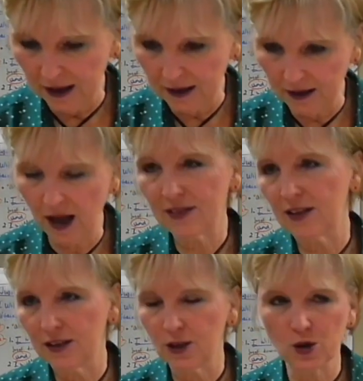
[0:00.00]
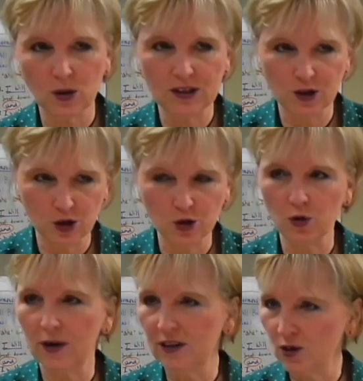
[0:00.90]
Not that the soul is
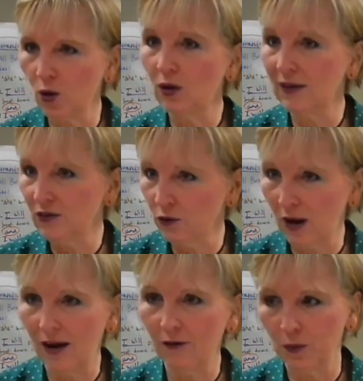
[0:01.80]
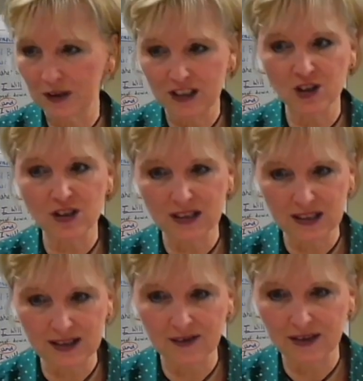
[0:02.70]
destroyed. The soul lives forever, but it just
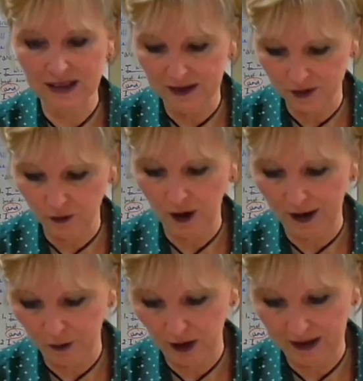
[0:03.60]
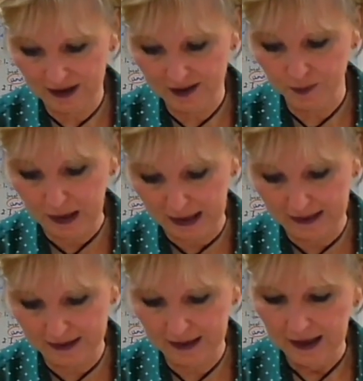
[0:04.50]
lives forever in this pit.